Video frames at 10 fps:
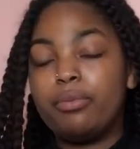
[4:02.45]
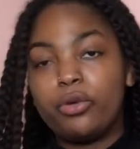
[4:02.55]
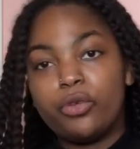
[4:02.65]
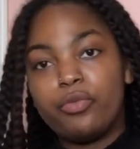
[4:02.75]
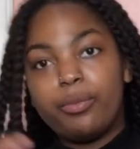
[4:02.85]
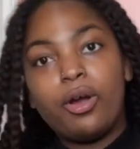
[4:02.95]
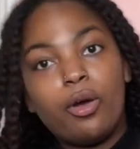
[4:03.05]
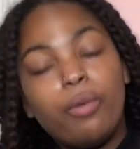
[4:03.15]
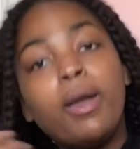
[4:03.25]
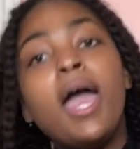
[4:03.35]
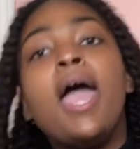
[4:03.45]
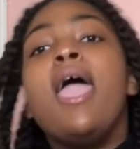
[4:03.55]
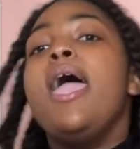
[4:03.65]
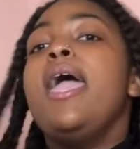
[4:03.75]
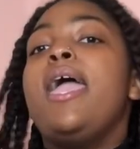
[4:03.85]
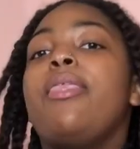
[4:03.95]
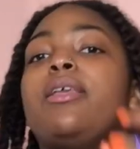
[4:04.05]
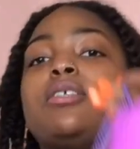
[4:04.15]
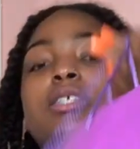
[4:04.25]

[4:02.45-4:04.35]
order from her home. And this is